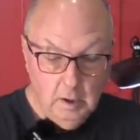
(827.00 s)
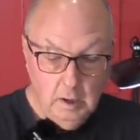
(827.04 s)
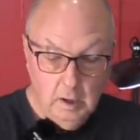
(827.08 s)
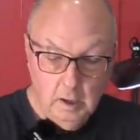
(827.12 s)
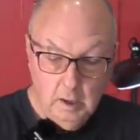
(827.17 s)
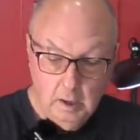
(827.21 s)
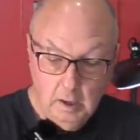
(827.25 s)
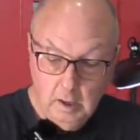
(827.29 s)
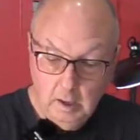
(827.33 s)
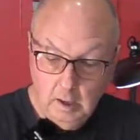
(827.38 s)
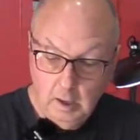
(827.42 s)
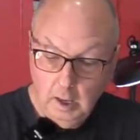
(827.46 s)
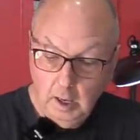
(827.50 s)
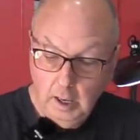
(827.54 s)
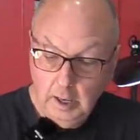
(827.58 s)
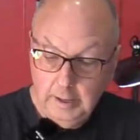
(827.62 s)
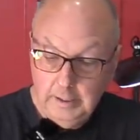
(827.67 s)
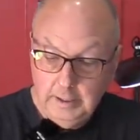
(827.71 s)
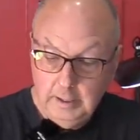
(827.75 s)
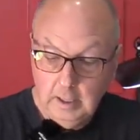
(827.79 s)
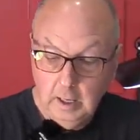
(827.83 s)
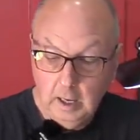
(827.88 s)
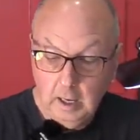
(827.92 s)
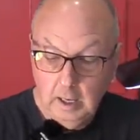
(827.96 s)

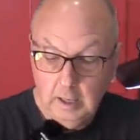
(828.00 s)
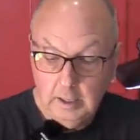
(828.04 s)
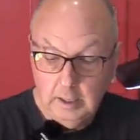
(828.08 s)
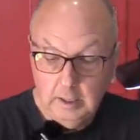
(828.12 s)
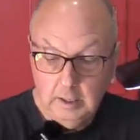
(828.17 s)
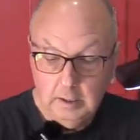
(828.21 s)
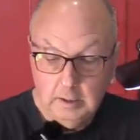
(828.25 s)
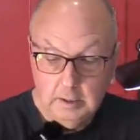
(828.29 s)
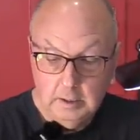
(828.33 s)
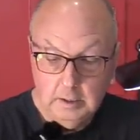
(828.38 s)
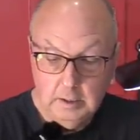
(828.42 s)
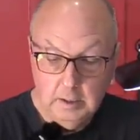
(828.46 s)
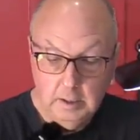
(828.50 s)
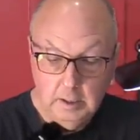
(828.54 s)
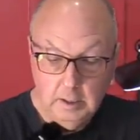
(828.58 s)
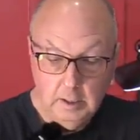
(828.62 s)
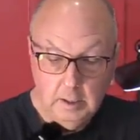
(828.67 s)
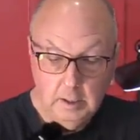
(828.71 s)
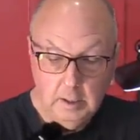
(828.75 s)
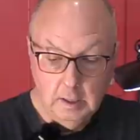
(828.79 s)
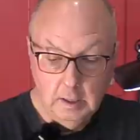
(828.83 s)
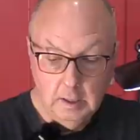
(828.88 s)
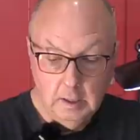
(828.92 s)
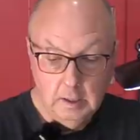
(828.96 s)
I got it
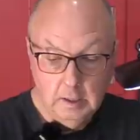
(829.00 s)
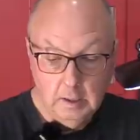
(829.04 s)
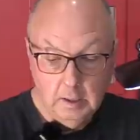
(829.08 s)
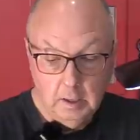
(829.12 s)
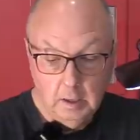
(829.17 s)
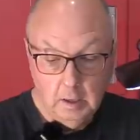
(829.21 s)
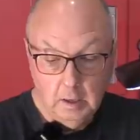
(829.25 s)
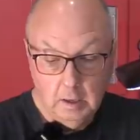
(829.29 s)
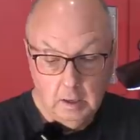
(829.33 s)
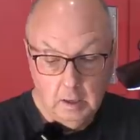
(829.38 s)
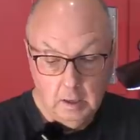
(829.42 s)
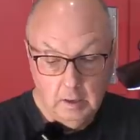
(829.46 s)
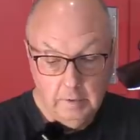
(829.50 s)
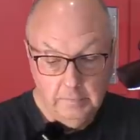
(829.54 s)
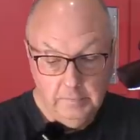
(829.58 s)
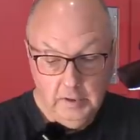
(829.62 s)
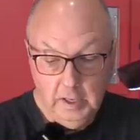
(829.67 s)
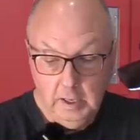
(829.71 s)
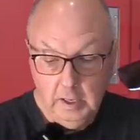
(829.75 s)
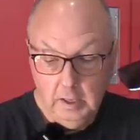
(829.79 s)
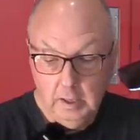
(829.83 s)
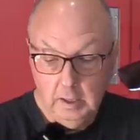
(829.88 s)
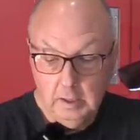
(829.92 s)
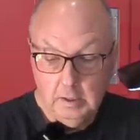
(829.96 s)

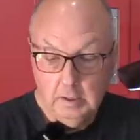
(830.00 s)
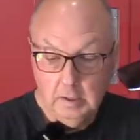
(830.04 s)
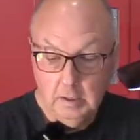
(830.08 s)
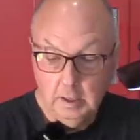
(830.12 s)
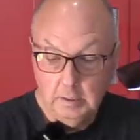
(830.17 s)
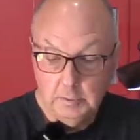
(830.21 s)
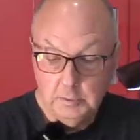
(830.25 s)
offhand.